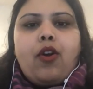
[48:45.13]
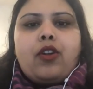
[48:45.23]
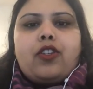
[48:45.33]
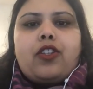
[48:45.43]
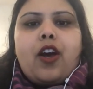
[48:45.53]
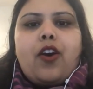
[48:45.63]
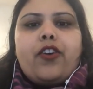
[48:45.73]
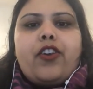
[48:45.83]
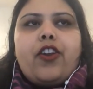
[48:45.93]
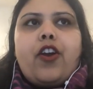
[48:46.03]
So,
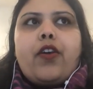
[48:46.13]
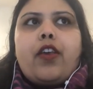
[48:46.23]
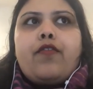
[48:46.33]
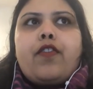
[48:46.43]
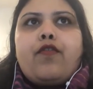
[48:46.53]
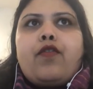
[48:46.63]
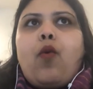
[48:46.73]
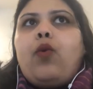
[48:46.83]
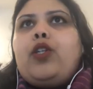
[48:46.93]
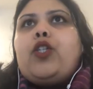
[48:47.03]
you know, if, if
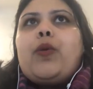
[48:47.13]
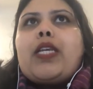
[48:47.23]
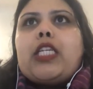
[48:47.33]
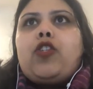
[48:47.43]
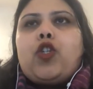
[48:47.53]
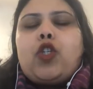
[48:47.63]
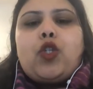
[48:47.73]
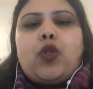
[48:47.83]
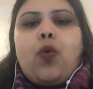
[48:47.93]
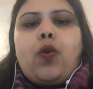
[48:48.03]
all you're doing is just
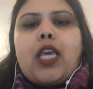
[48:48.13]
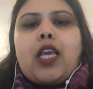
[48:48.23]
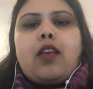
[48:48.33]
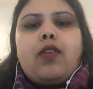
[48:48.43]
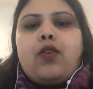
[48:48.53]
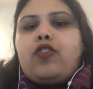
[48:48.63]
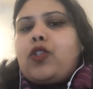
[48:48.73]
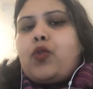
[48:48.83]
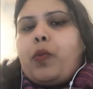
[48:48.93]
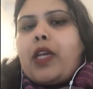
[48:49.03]
talking, you're
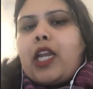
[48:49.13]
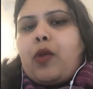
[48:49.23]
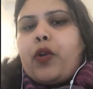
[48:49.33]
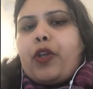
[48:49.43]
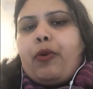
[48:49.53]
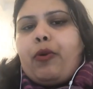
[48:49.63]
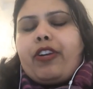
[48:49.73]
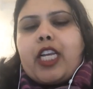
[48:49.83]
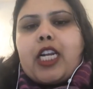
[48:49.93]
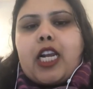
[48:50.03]
just repeating what you
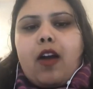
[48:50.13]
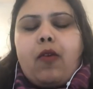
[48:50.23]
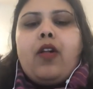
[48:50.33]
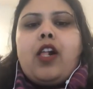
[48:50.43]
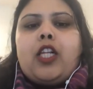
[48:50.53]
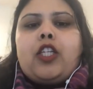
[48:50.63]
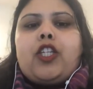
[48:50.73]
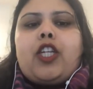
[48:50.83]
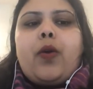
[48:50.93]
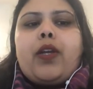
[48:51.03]
already know.
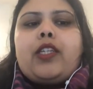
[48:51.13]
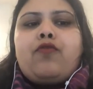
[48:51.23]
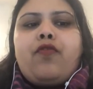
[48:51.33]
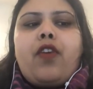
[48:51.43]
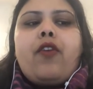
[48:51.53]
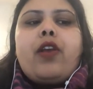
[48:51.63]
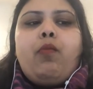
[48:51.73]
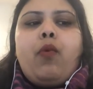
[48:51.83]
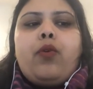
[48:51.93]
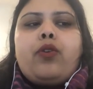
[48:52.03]
So it's very
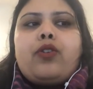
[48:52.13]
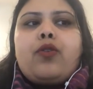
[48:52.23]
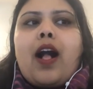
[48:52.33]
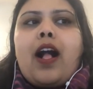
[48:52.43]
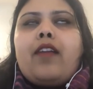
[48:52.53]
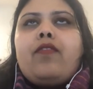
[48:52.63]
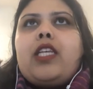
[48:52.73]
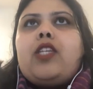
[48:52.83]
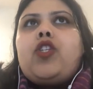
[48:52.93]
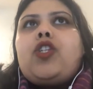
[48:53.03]
important to have
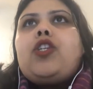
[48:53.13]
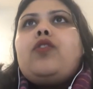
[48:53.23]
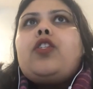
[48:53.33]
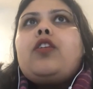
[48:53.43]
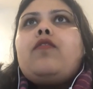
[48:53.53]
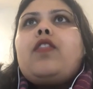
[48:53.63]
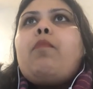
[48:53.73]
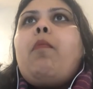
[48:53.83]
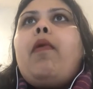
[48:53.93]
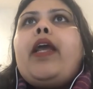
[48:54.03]
these two sort of, they
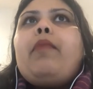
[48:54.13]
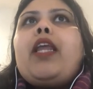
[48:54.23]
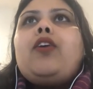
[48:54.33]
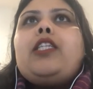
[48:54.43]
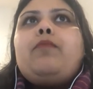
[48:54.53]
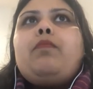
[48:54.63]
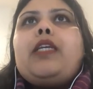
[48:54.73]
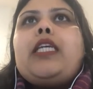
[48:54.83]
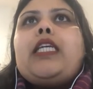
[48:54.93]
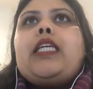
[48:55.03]
might, may not
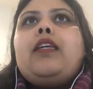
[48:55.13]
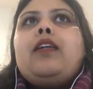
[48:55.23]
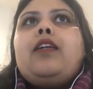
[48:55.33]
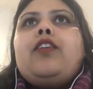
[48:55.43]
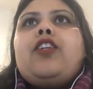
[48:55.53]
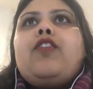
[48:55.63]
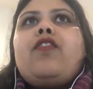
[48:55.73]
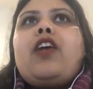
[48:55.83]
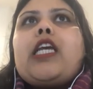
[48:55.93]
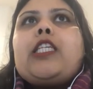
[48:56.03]
be, you know,
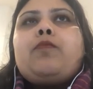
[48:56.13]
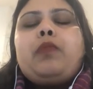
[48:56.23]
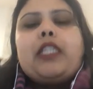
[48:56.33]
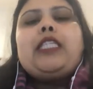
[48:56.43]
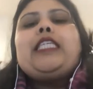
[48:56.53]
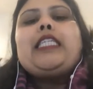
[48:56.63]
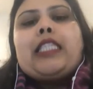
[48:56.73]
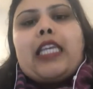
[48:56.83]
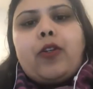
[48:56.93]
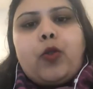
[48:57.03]
very explicit
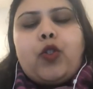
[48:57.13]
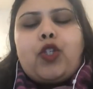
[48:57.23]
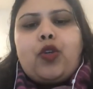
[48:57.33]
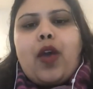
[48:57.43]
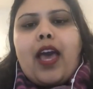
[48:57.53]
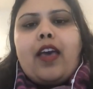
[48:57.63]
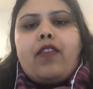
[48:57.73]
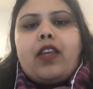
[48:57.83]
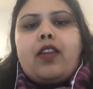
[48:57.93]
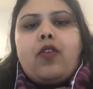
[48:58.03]
skills to
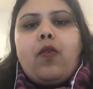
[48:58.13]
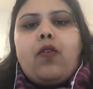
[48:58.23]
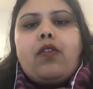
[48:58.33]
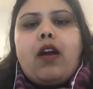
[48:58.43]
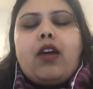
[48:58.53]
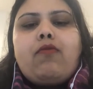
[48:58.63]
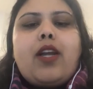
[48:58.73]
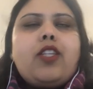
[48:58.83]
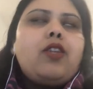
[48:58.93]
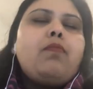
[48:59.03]
have in your uh,
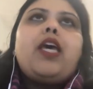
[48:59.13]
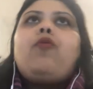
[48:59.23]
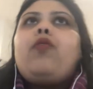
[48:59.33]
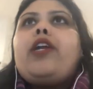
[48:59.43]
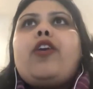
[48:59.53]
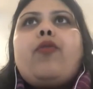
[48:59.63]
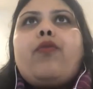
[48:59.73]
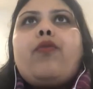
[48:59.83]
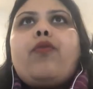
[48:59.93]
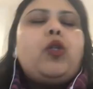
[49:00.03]
resume or in your
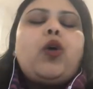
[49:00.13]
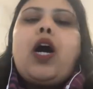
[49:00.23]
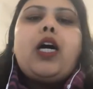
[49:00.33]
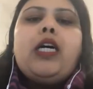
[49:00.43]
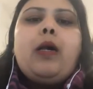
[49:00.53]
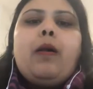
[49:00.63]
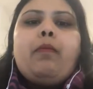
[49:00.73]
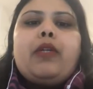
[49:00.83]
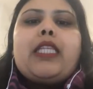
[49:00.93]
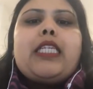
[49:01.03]
repertoire,
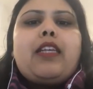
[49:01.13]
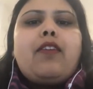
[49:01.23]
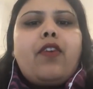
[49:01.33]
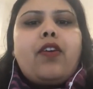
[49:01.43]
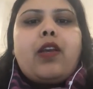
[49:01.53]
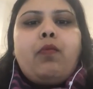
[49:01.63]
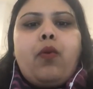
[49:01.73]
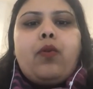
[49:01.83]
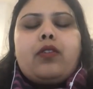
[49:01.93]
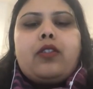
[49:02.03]
but these are very
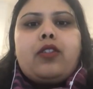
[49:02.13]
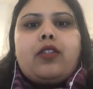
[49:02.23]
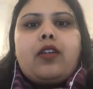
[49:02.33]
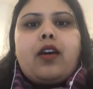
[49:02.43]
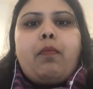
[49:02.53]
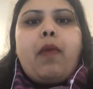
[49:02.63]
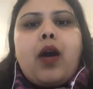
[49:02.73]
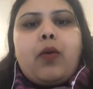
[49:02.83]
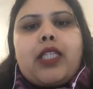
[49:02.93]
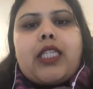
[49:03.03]
important uh,
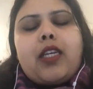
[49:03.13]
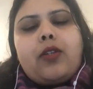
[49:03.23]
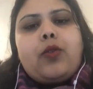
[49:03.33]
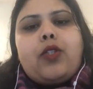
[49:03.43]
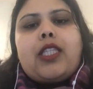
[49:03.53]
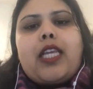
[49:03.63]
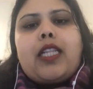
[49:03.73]
power skills that,